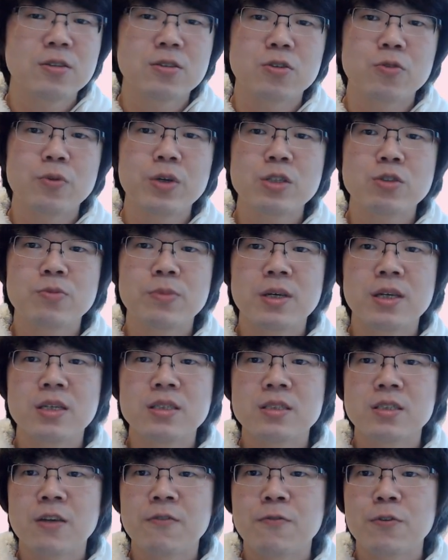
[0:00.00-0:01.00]
So which
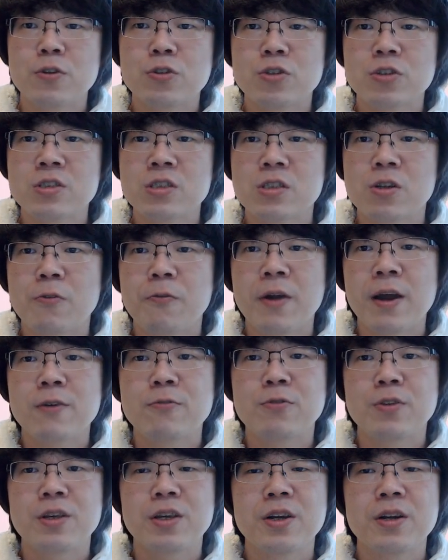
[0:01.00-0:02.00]
means if you just
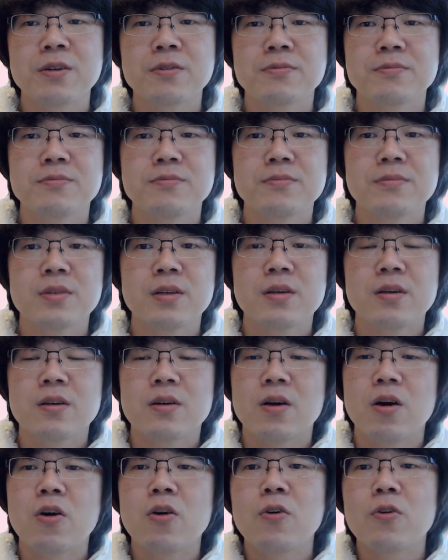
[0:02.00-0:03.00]
surround here,
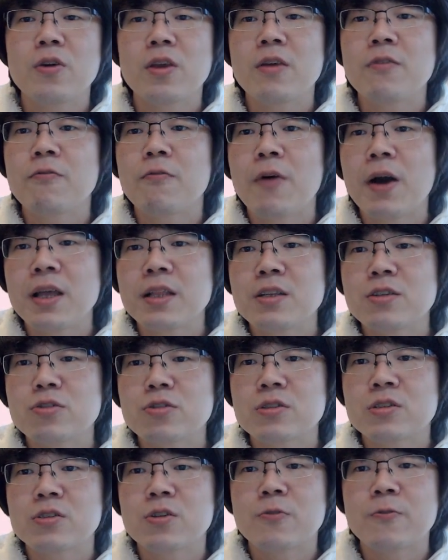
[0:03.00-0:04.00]
or if white
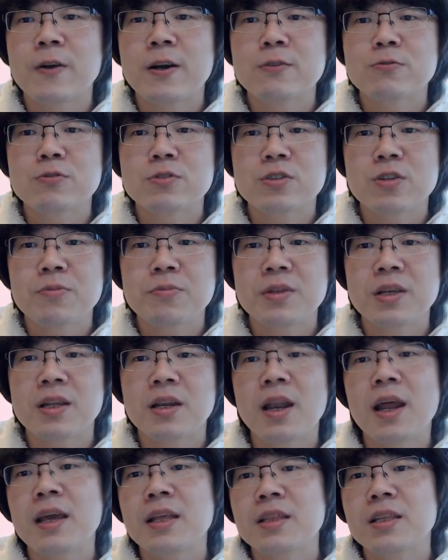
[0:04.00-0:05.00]
just surround
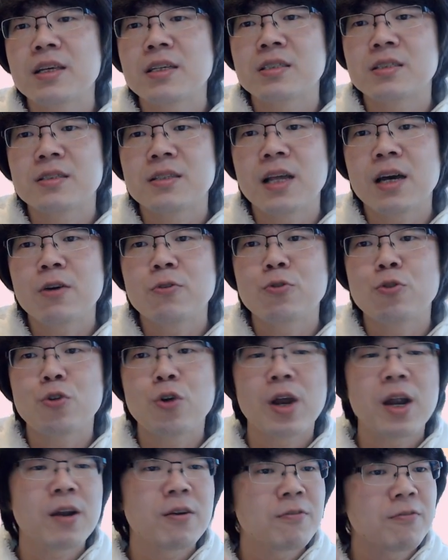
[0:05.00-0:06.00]
something like this, now
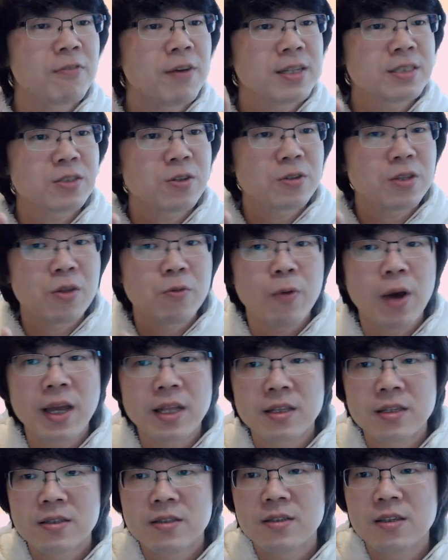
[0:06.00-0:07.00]
you are faster than
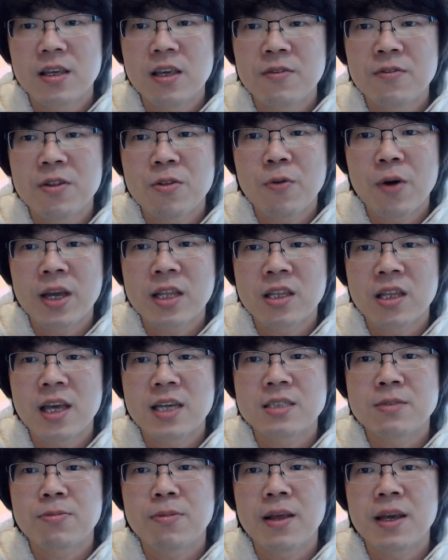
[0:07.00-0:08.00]
white. Even white
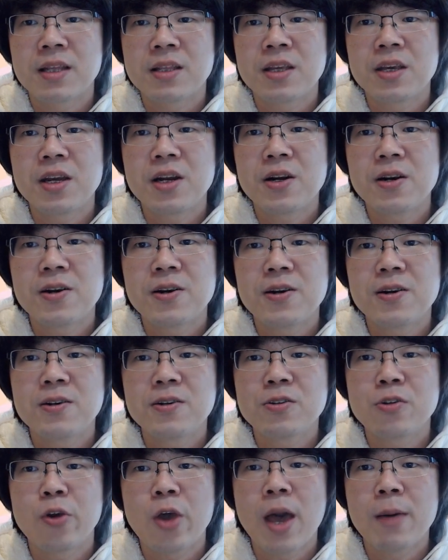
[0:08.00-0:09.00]
has played here,
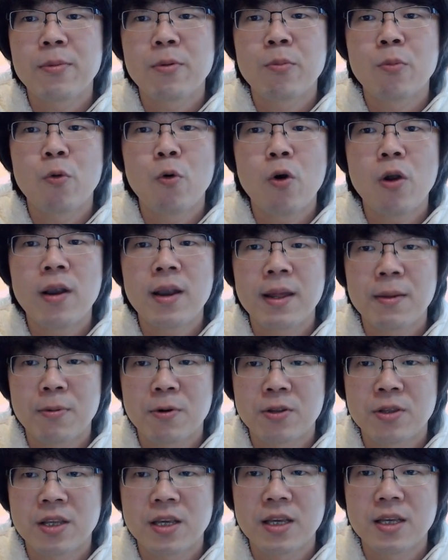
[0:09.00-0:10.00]
you have more
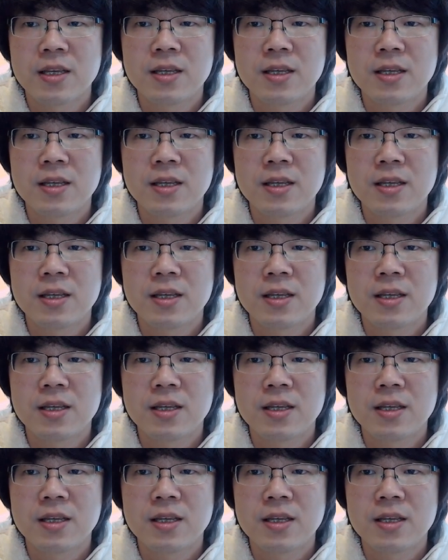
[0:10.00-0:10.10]
liberty.